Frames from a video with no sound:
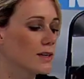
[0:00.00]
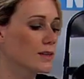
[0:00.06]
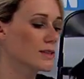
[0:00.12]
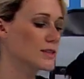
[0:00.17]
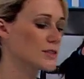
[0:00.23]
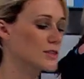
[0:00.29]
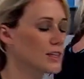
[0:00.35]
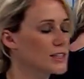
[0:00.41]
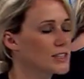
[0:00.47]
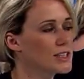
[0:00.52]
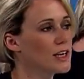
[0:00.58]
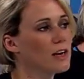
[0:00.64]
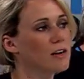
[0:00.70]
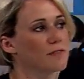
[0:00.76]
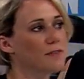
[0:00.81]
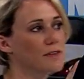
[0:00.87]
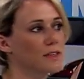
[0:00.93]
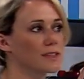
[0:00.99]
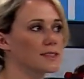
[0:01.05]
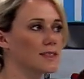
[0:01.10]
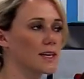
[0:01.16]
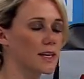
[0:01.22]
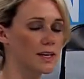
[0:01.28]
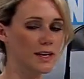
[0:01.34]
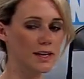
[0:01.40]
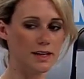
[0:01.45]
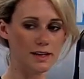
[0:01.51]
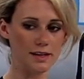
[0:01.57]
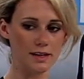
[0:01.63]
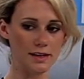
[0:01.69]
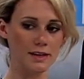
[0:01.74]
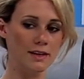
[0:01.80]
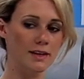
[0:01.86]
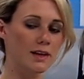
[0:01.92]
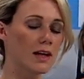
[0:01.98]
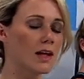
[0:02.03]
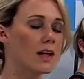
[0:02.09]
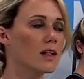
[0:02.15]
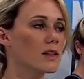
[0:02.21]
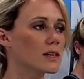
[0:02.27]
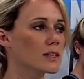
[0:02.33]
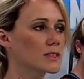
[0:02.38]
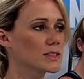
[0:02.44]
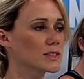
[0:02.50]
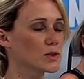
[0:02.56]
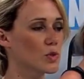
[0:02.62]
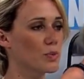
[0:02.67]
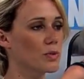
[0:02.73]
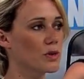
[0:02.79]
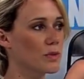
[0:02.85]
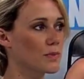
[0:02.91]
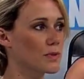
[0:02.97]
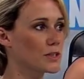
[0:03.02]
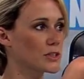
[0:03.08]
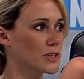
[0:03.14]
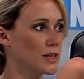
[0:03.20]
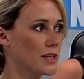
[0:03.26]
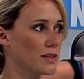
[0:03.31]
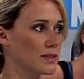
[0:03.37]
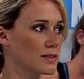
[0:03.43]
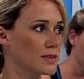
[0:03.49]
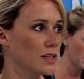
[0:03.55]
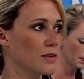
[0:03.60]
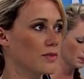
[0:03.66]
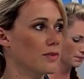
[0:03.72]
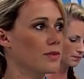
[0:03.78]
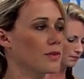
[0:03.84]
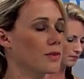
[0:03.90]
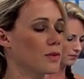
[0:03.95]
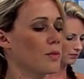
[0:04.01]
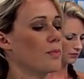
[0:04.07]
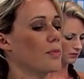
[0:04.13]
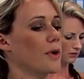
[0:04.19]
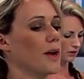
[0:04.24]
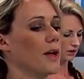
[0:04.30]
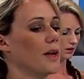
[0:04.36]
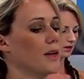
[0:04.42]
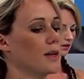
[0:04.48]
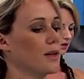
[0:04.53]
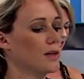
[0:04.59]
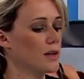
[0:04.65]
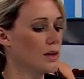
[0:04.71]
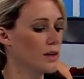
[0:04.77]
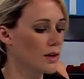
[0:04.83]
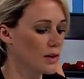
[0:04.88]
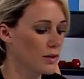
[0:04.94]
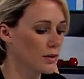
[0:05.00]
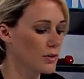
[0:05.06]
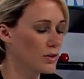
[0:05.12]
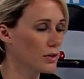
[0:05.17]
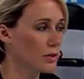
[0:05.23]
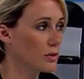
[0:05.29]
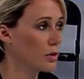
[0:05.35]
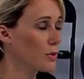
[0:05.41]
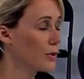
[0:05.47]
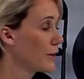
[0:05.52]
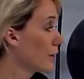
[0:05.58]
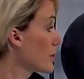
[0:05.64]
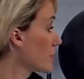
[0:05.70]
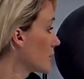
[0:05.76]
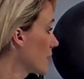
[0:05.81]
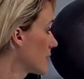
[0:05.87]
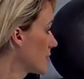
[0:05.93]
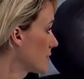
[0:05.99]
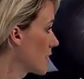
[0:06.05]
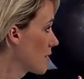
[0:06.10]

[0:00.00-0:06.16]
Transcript: stretch it out for a second. Let's just open up the chest, give it a little break. You can lower your chest